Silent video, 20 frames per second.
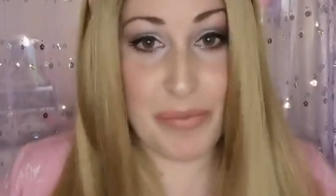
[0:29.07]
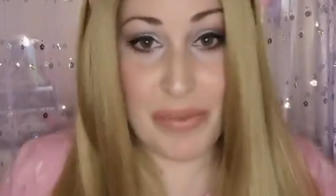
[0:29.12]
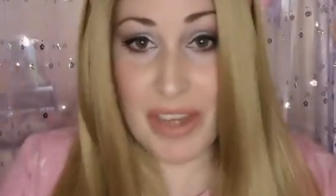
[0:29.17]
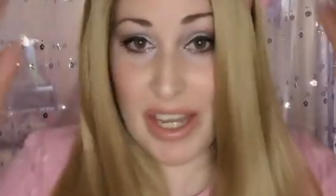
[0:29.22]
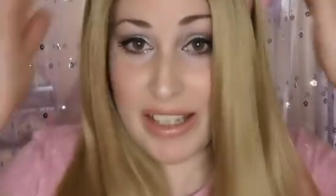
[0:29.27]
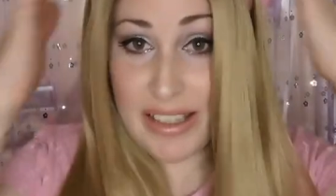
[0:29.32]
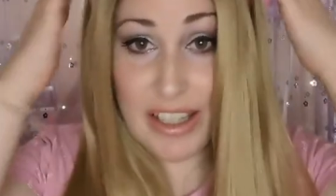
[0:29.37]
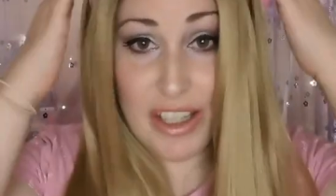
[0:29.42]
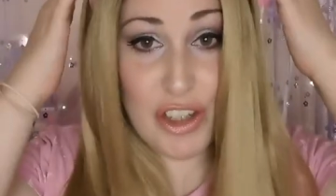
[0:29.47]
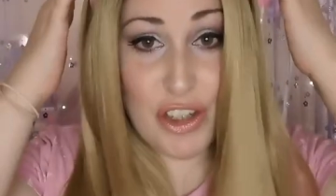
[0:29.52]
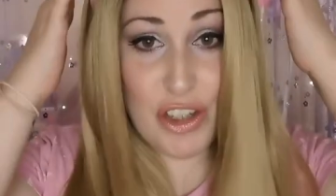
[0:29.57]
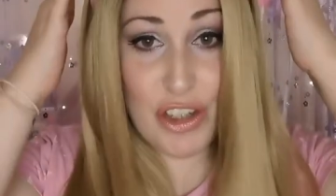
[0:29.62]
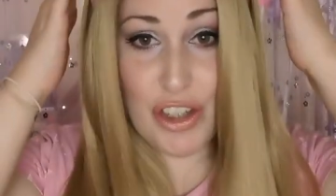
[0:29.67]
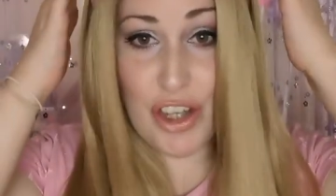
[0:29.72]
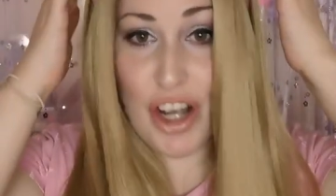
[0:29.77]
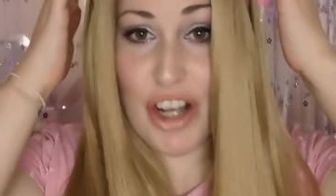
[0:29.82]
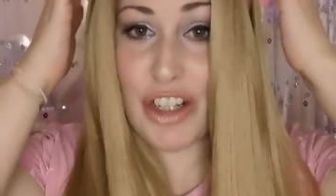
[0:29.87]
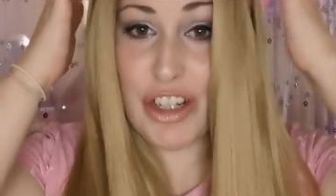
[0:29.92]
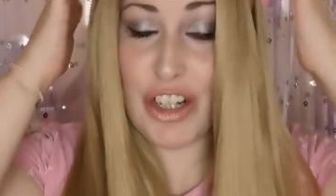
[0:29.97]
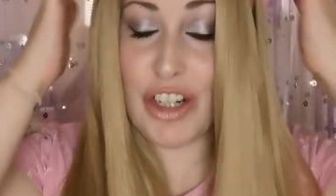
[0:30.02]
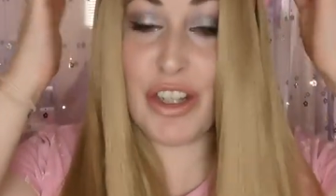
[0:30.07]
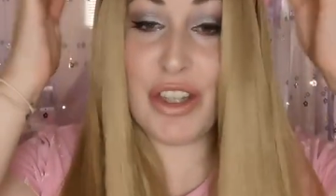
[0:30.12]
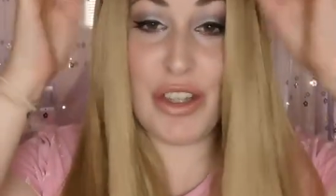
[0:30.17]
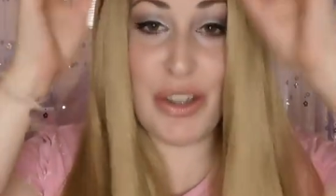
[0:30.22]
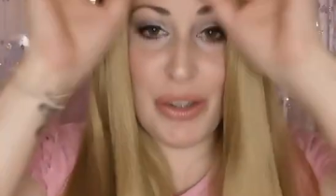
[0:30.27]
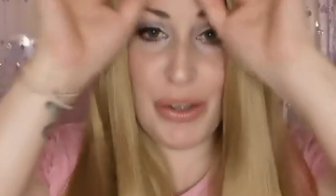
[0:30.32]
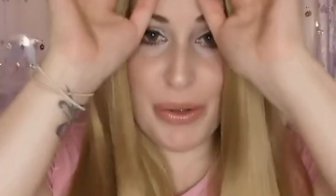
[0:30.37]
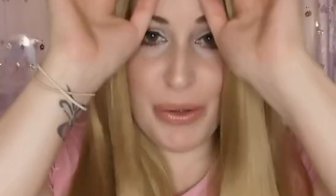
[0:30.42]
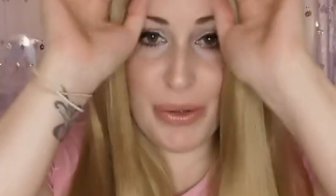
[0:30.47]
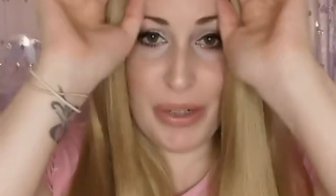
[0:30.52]
This is such a
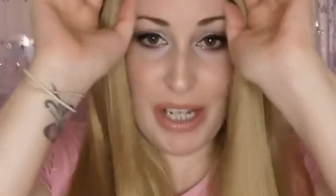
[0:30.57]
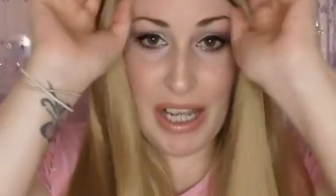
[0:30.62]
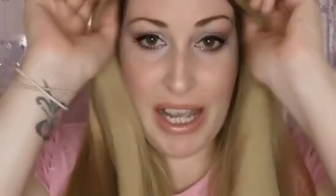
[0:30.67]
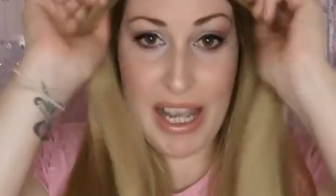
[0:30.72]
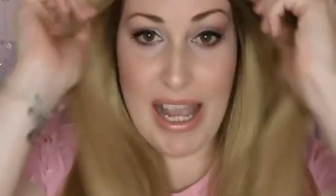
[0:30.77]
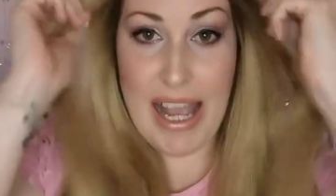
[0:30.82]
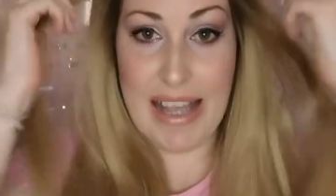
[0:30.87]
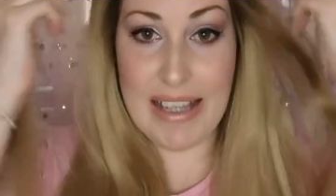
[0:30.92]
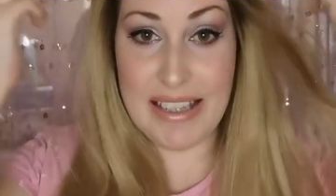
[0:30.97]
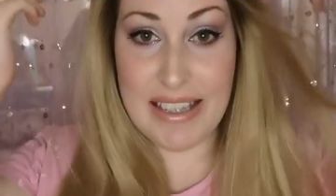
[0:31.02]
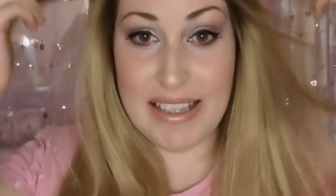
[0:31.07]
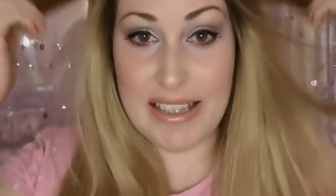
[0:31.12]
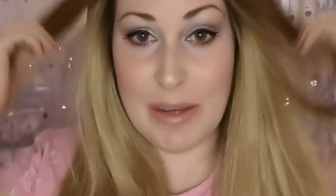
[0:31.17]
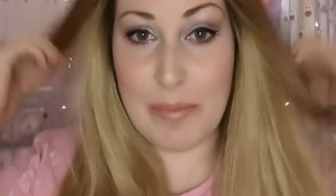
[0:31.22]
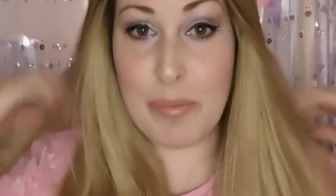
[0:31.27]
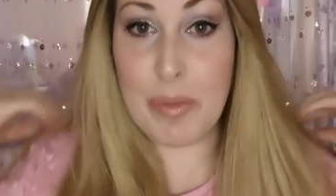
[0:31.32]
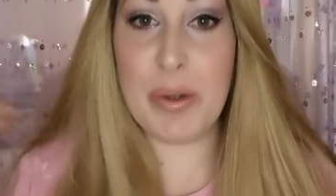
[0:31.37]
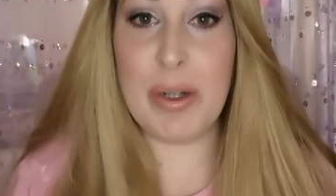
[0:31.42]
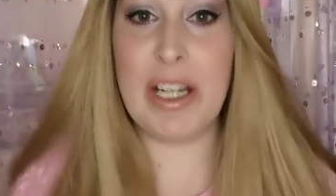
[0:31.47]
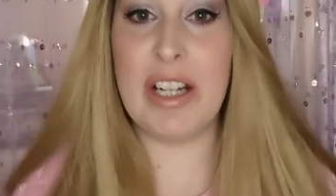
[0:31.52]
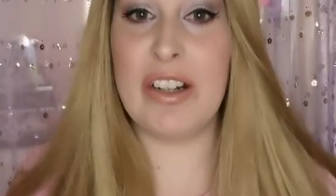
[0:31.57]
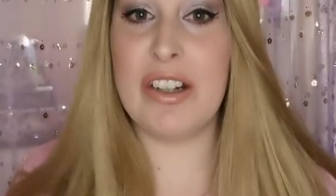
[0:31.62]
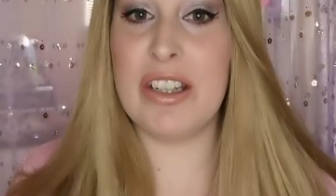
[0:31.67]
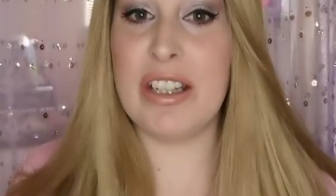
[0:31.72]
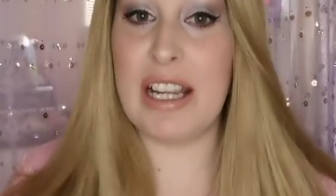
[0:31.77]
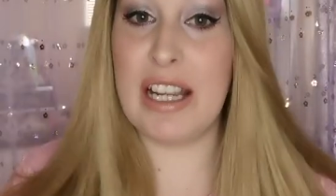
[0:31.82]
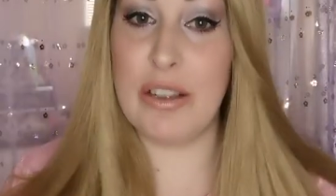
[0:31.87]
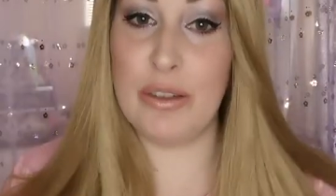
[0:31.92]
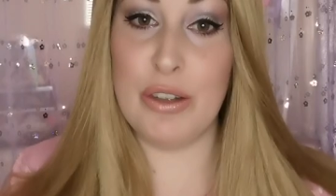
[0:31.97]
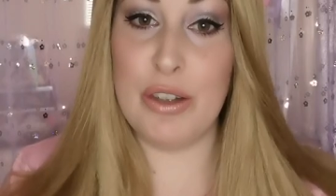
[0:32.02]
cute and simple
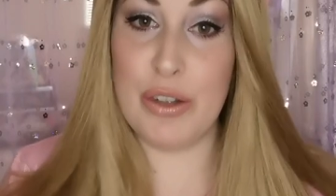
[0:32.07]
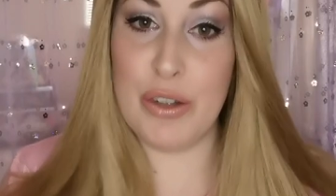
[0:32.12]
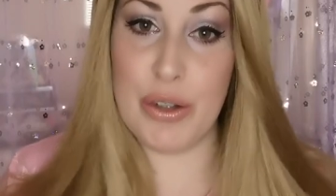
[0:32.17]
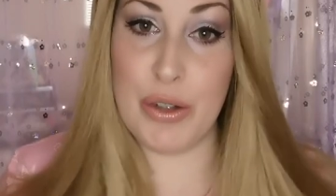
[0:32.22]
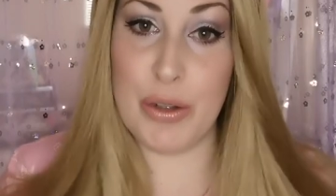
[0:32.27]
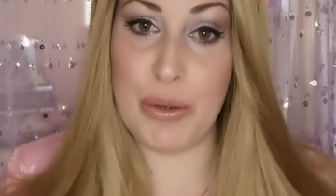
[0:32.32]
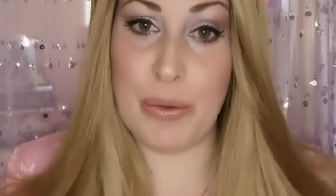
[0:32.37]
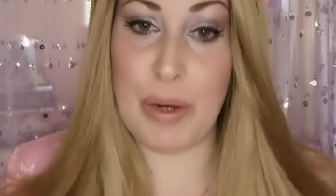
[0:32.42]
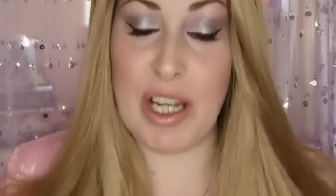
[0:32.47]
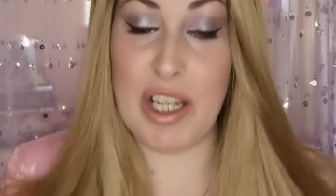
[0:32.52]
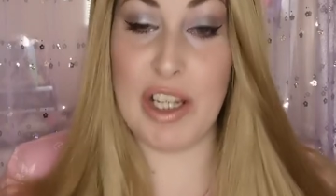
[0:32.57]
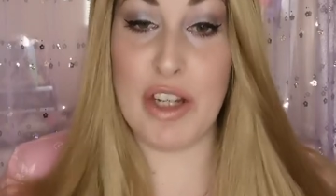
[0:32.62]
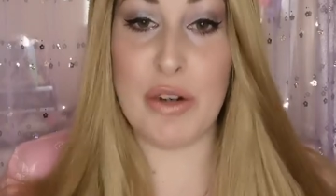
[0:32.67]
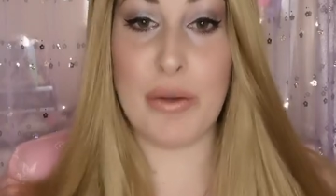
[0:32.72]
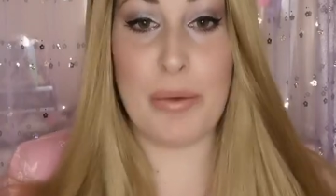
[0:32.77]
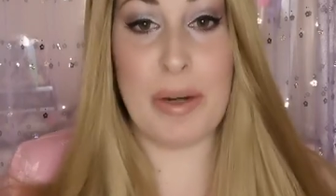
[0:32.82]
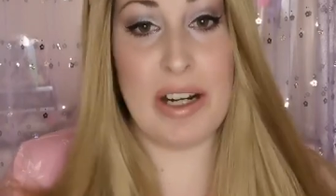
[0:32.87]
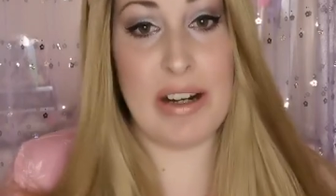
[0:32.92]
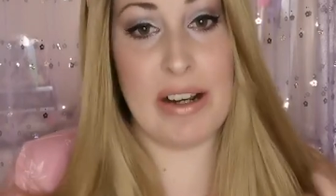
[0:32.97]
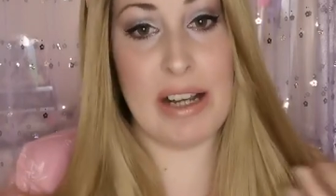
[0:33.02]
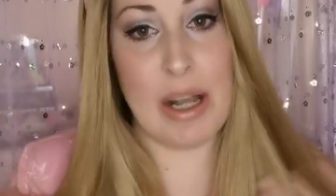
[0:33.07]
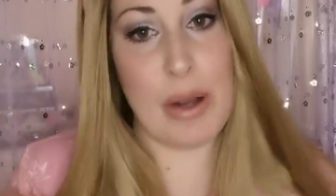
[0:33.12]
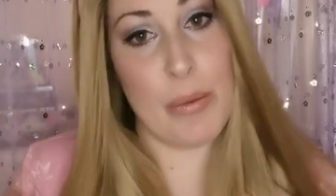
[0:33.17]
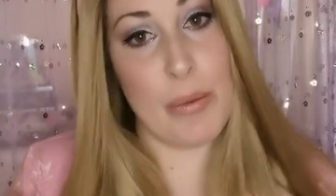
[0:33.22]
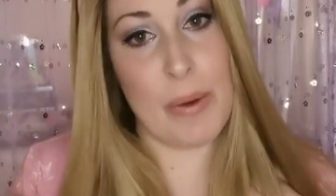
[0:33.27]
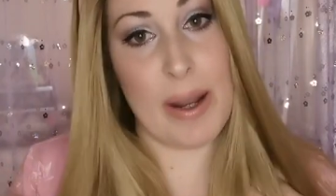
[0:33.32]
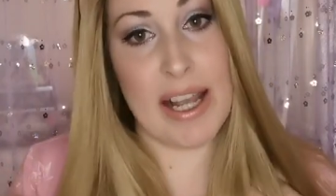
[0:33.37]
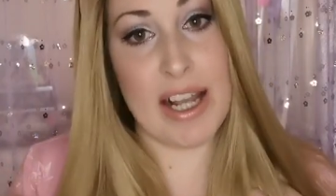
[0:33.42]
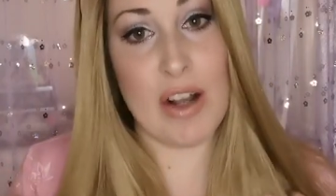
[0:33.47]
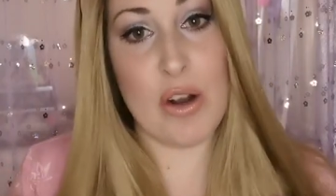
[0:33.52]
hairstyle to do when you're wearing a
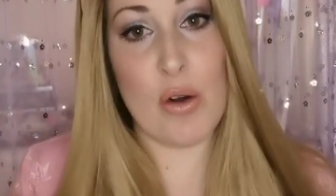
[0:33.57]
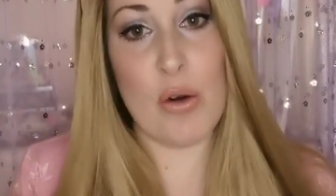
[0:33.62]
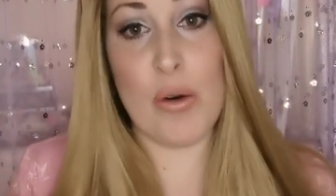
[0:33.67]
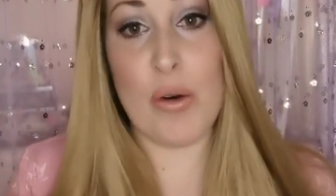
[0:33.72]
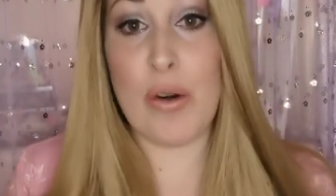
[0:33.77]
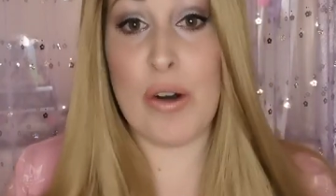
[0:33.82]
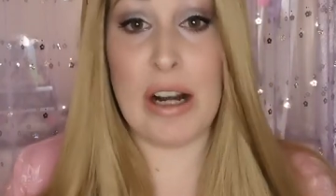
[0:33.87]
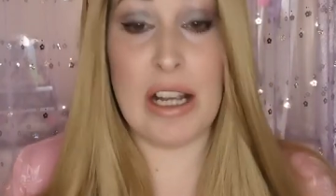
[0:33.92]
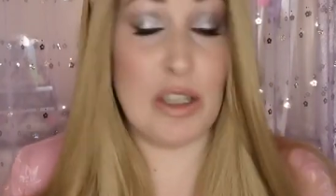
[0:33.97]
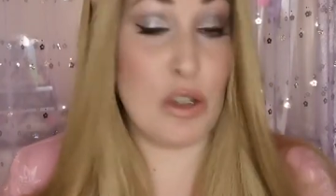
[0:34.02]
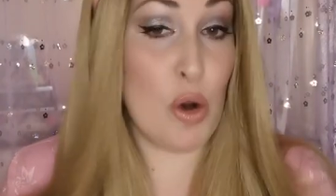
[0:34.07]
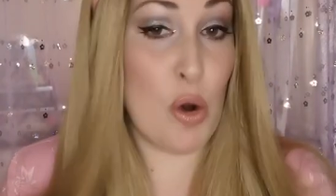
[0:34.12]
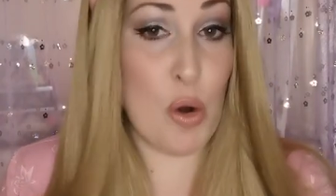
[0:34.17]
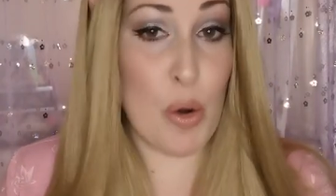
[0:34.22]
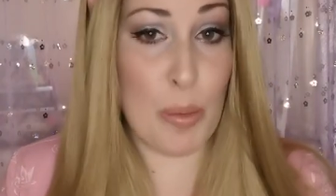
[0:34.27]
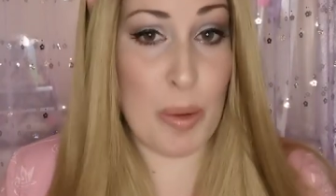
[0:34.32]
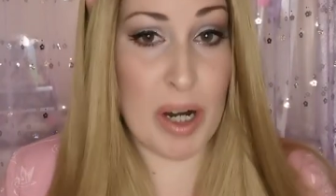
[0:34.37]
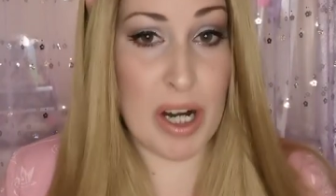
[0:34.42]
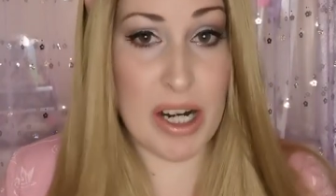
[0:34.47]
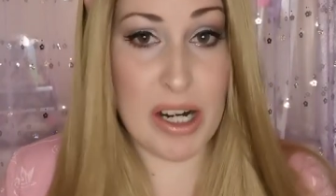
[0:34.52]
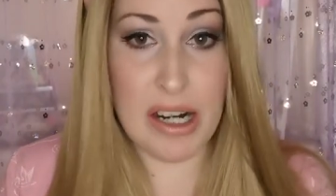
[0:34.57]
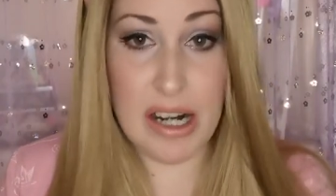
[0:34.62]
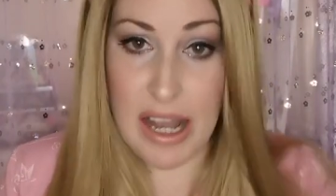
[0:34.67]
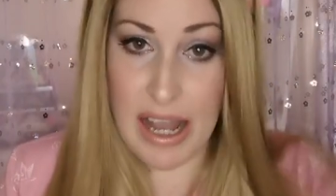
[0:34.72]
wig or a topper.